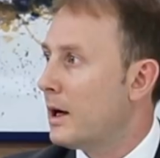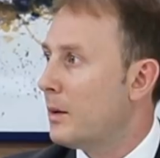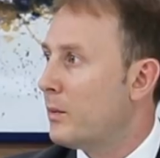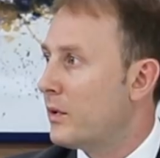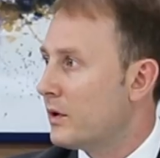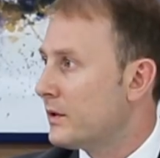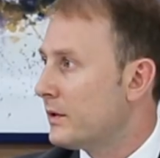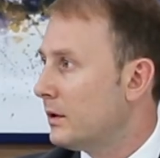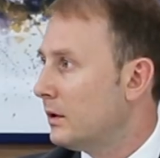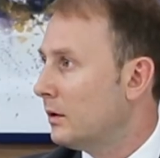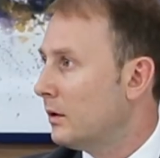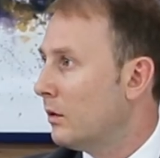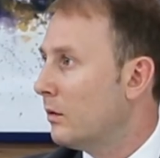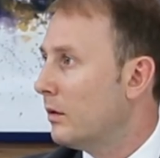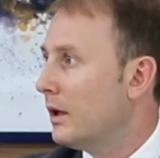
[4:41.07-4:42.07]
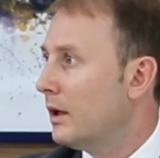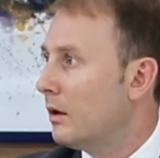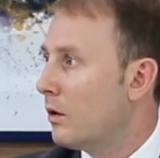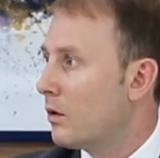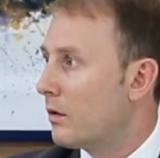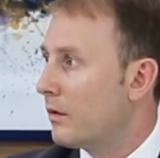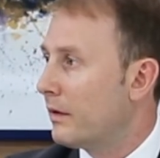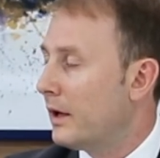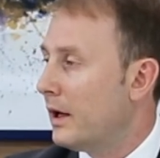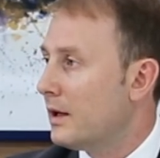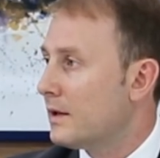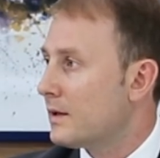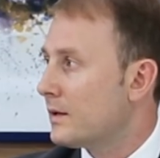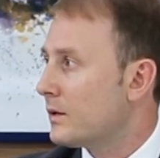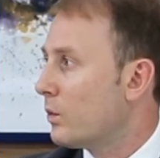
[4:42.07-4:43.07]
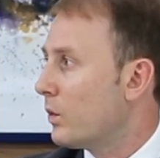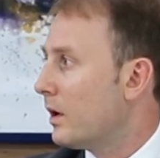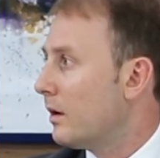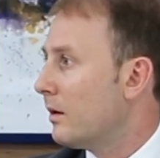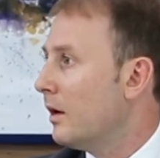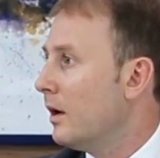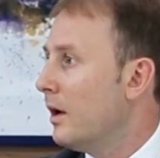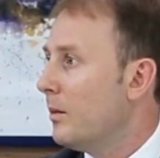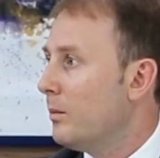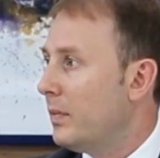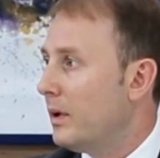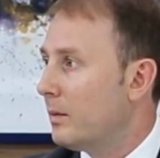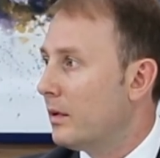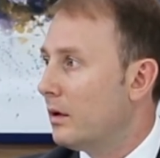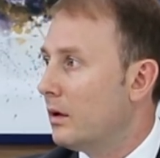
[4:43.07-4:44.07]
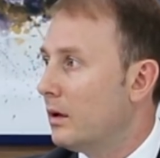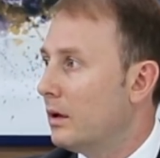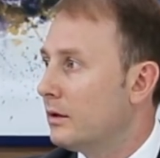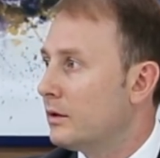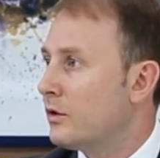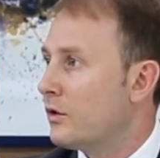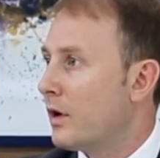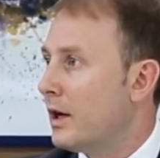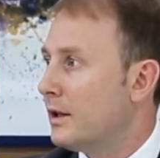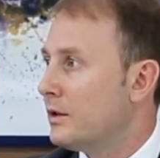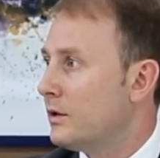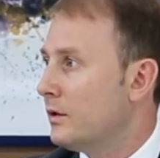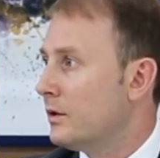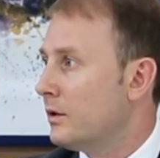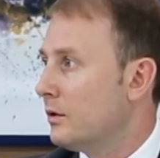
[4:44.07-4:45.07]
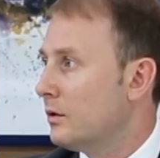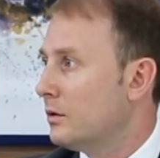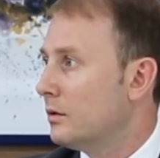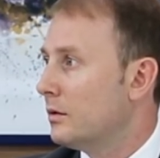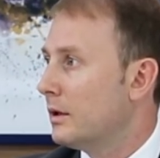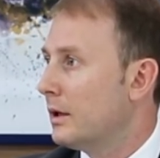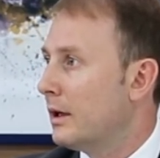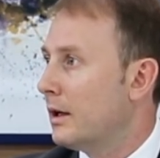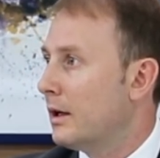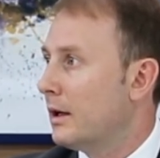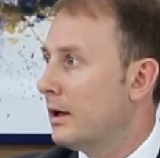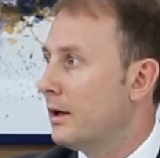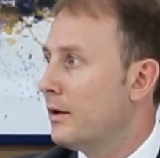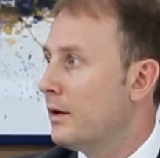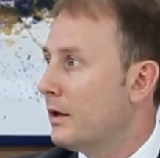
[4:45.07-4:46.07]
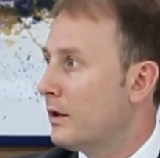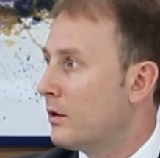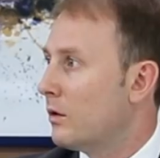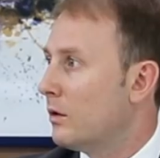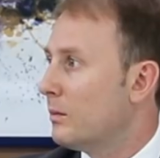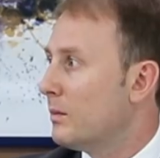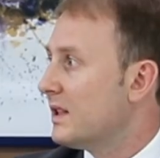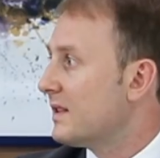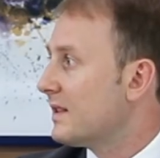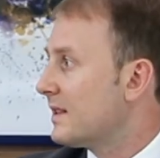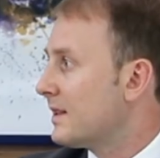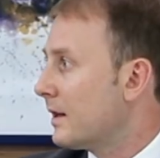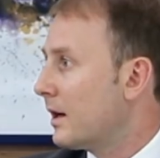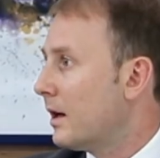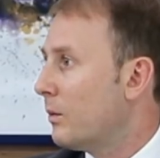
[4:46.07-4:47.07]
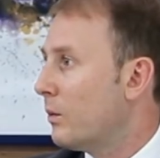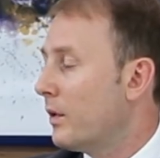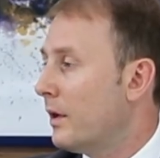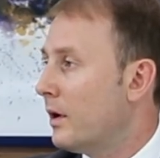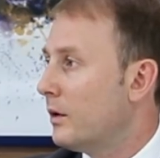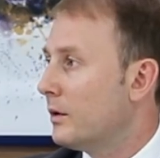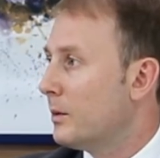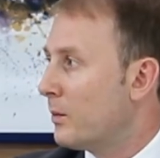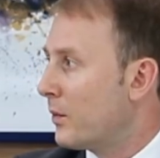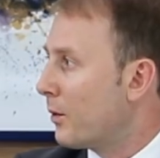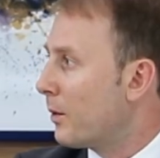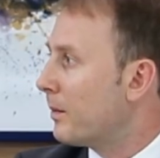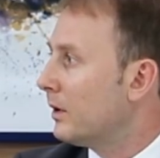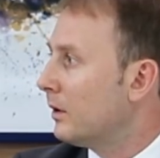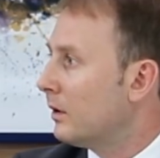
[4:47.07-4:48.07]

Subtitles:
I personally know a lot of cases when people try to do their own business setup without the proper